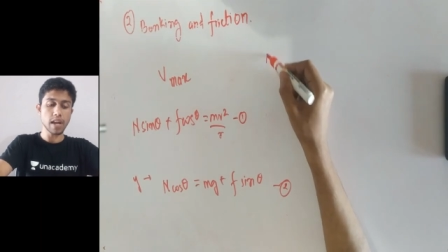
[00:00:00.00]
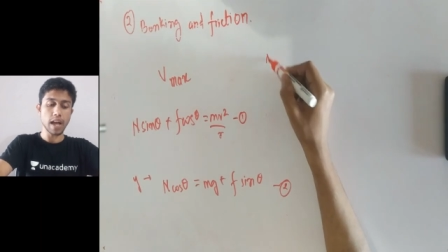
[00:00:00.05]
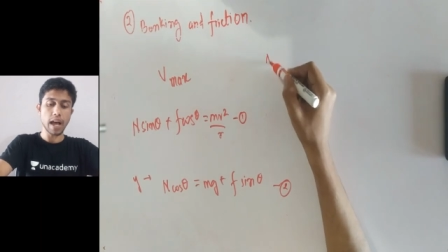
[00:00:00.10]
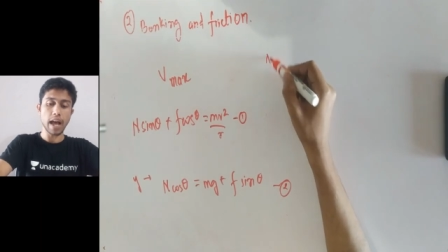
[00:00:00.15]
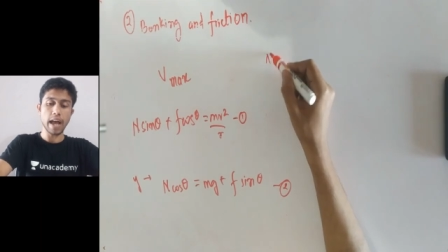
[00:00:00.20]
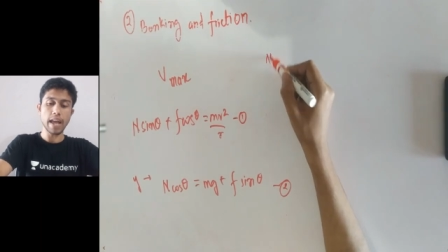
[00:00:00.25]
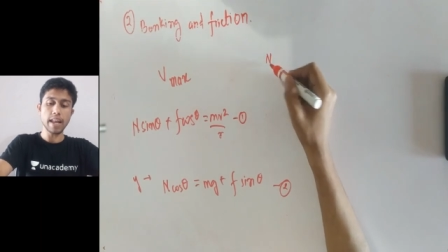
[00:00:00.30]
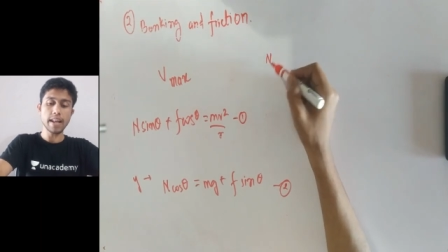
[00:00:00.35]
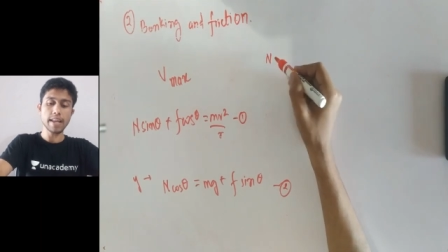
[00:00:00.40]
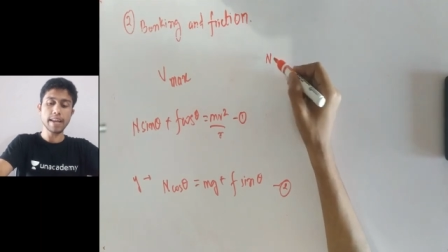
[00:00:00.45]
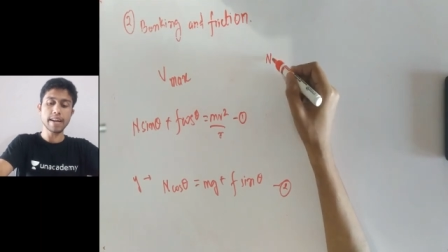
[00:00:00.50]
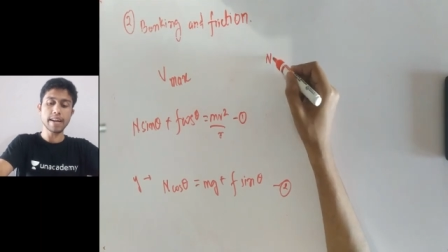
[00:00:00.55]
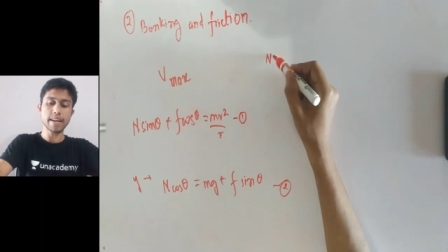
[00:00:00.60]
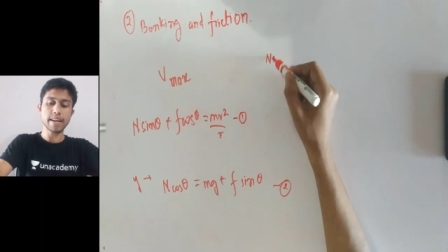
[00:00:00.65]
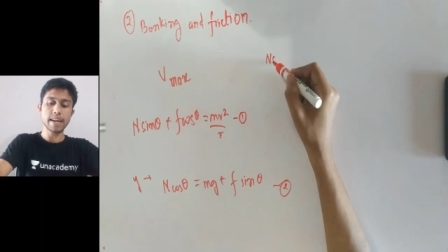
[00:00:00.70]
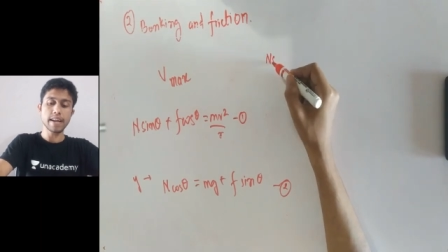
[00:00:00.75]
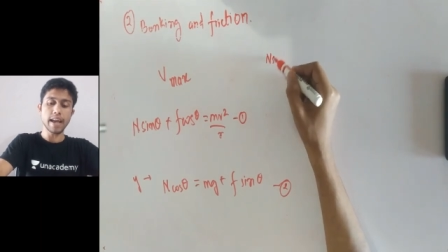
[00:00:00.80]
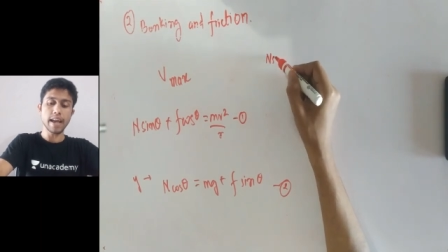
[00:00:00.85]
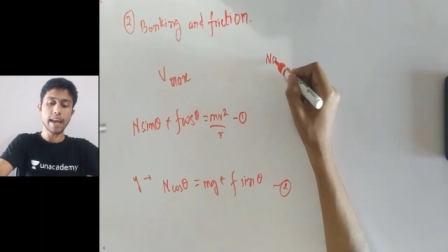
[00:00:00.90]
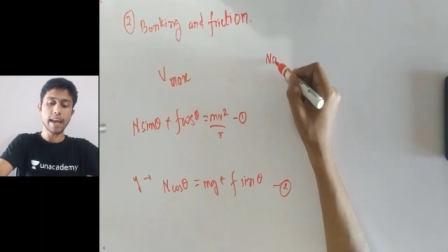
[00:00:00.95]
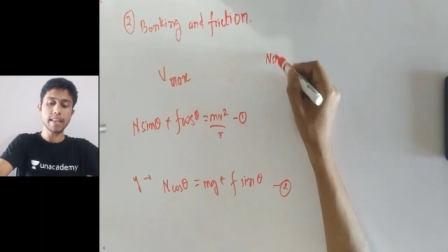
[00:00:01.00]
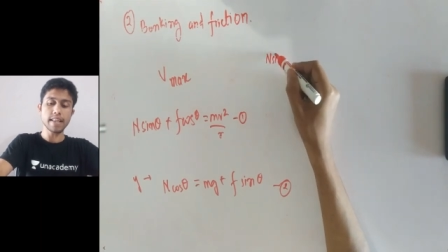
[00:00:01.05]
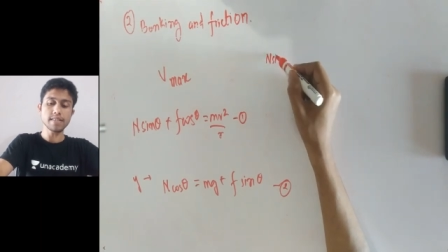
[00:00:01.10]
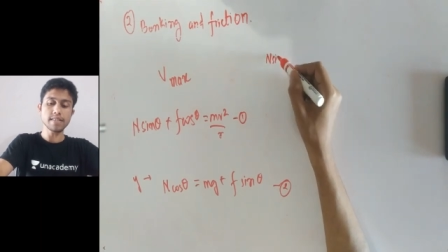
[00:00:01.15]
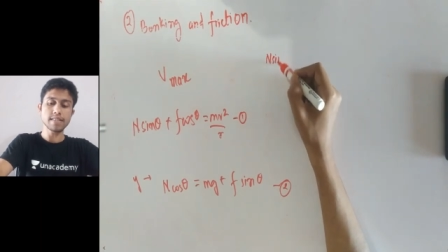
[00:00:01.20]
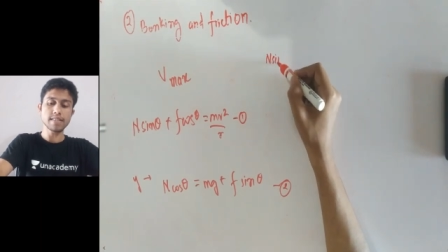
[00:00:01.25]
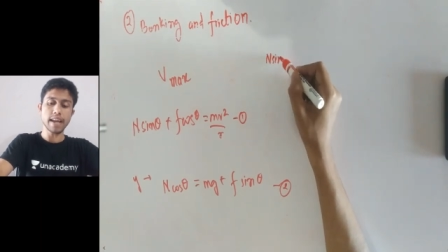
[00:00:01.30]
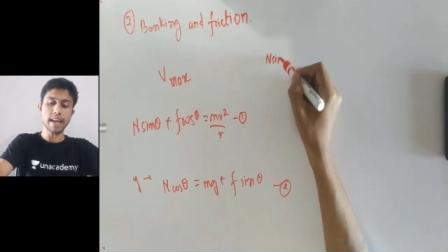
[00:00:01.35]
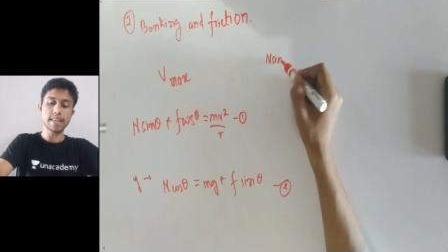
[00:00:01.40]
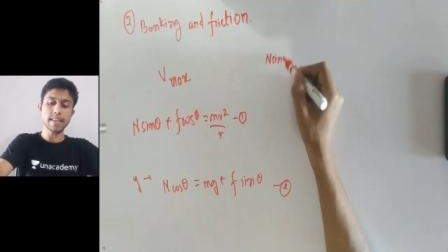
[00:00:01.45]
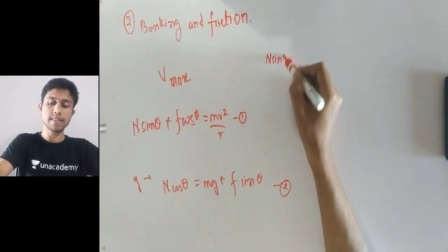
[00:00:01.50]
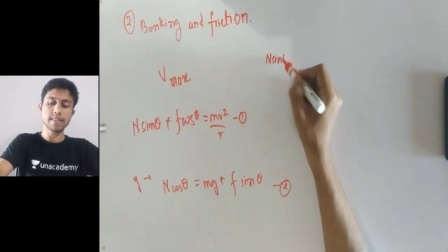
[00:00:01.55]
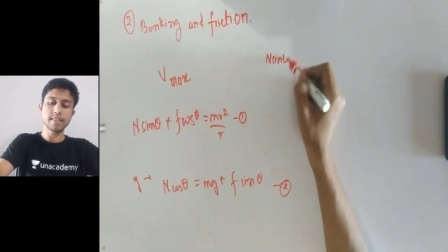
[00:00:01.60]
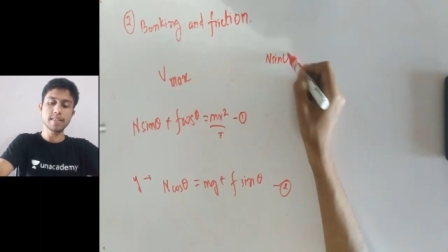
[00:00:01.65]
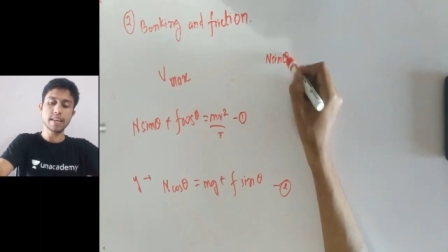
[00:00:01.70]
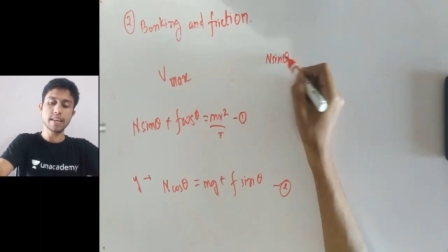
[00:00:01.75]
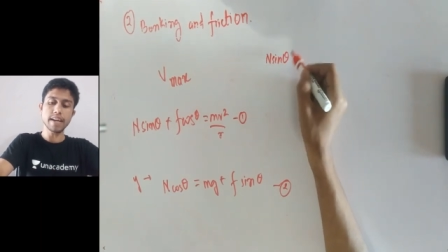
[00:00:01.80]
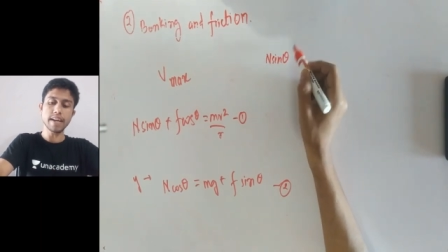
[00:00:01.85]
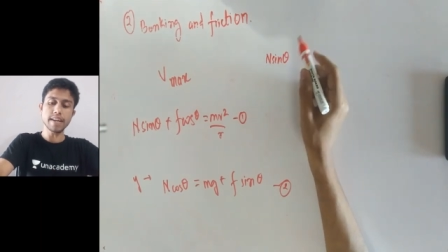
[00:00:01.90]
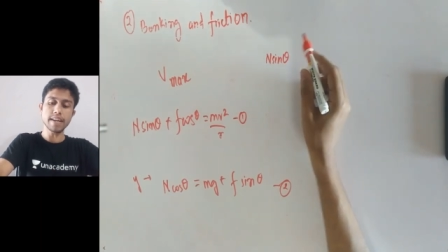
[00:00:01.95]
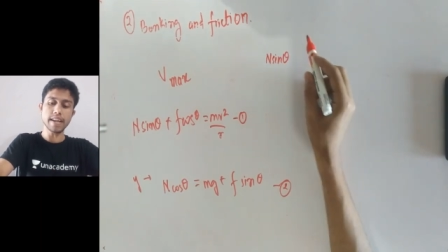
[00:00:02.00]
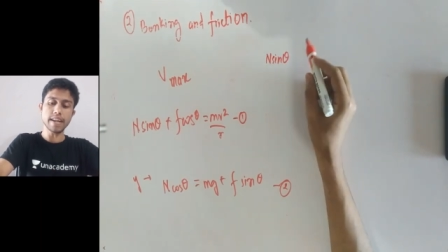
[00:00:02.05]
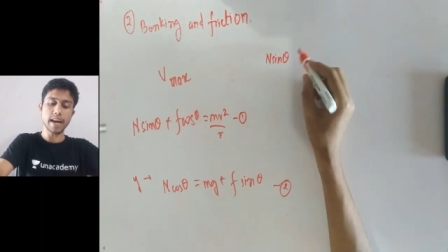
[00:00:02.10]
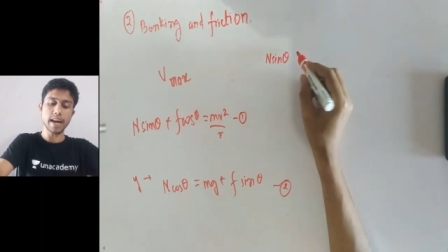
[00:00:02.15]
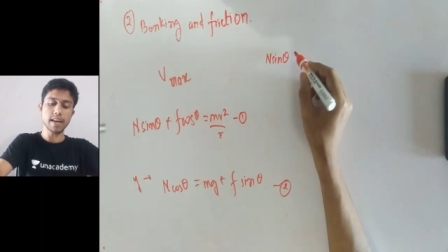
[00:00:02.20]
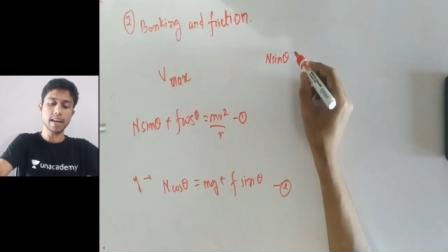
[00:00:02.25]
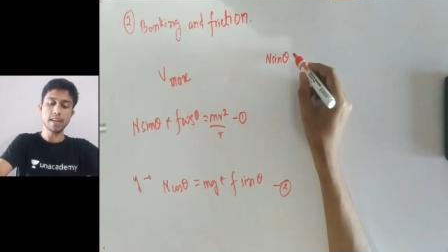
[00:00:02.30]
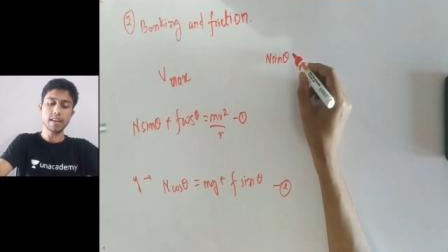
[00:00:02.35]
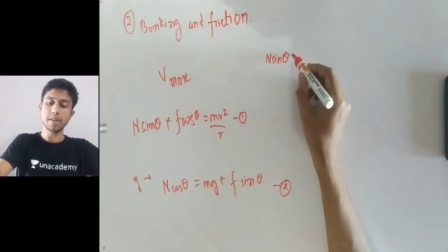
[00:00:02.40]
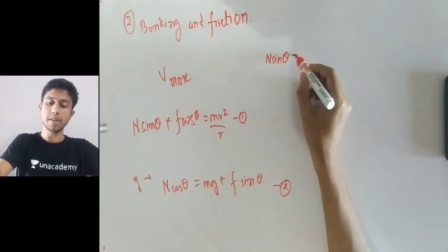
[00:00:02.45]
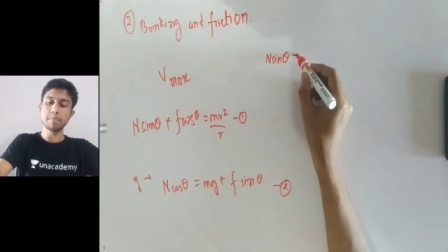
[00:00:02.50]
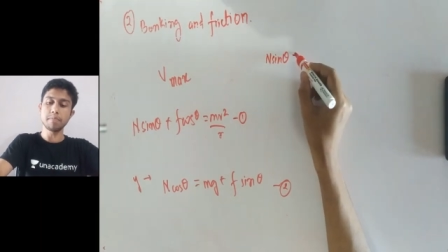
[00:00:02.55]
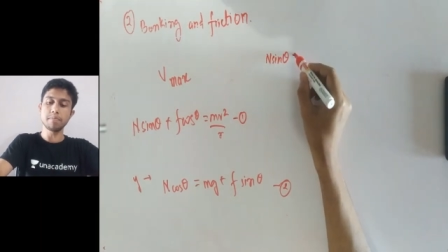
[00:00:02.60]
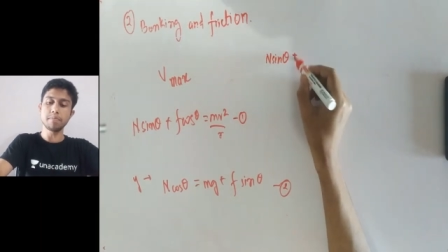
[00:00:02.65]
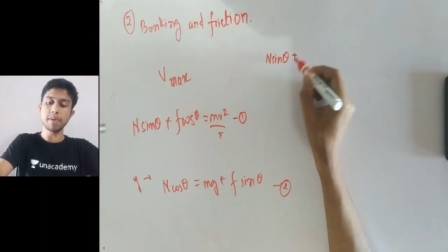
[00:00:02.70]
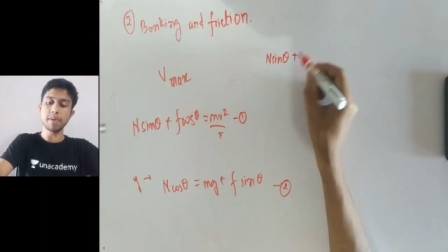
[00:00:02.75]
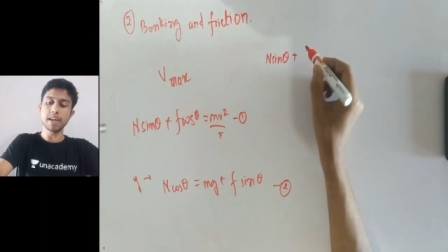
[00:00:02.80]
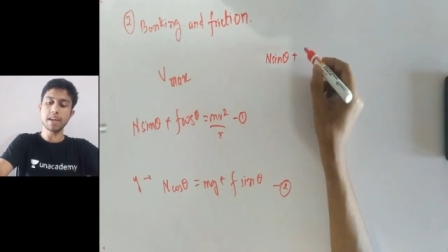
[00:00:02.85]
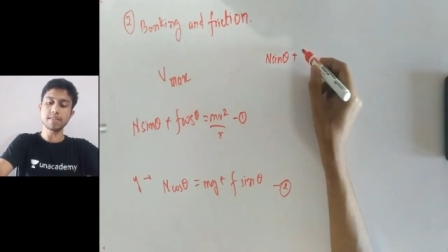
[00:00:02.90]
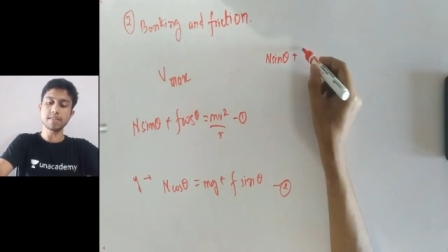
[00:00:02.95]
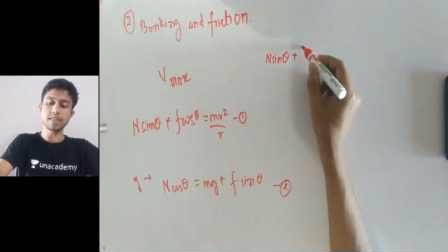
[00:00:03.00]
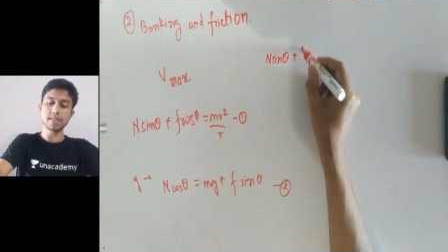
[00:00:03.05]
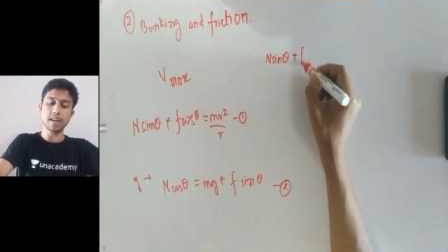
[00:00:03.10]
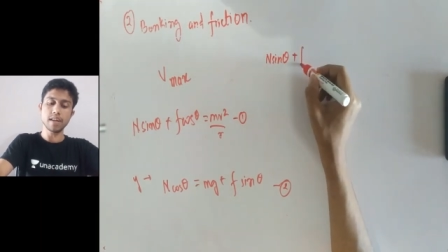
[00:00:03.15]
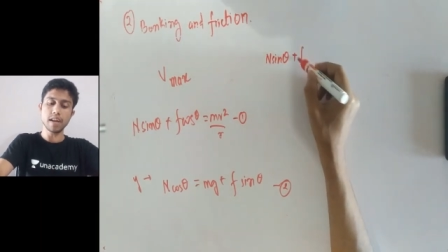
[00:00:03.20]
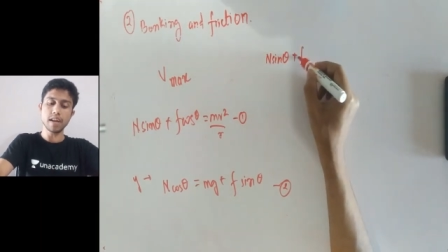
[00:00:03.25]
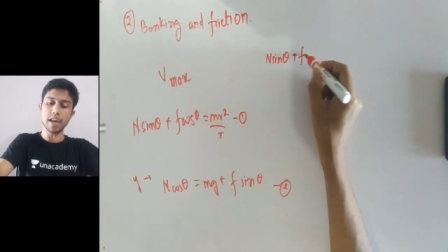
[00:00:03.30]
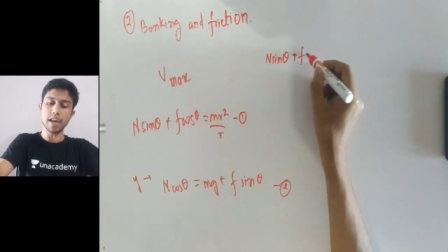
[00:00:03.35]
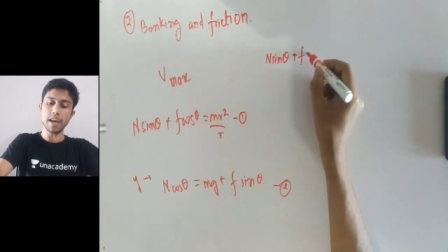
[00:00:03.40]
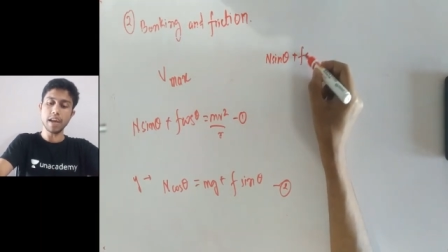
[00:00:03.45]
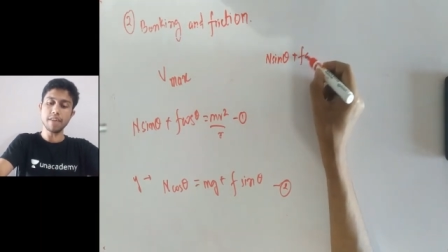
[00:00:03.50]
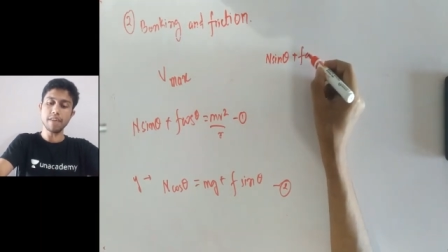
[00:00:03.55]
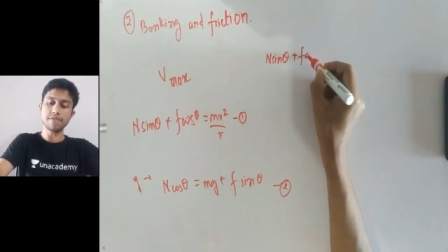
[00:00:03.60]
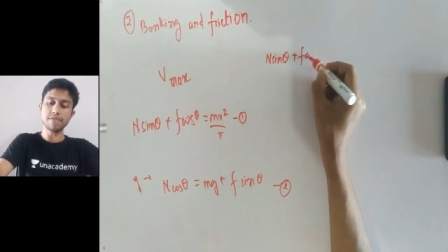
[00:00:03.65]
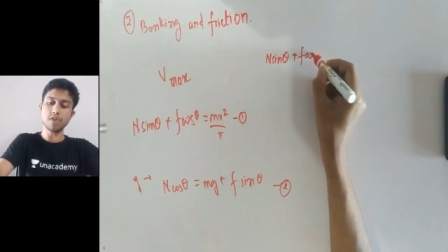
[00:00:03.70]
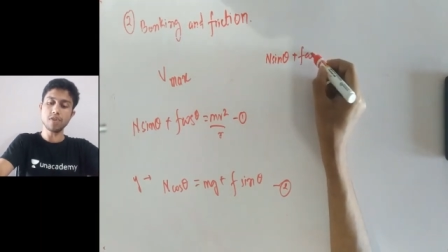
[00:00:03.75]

I'll get n sin theta plus F